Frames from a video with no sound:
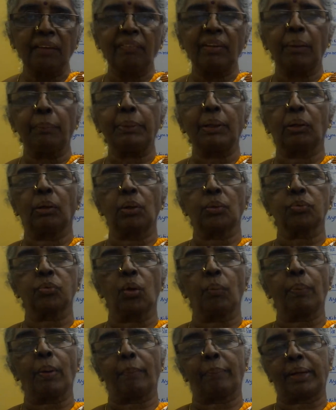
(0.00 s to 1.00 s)
will be also
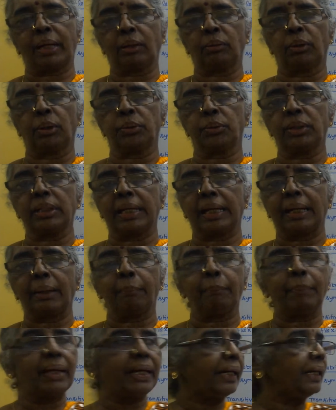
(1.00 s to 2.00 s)
perpendicular to
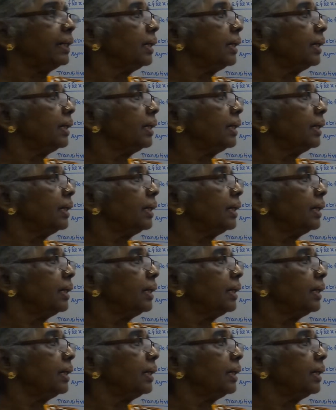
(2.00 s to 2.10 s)
AB.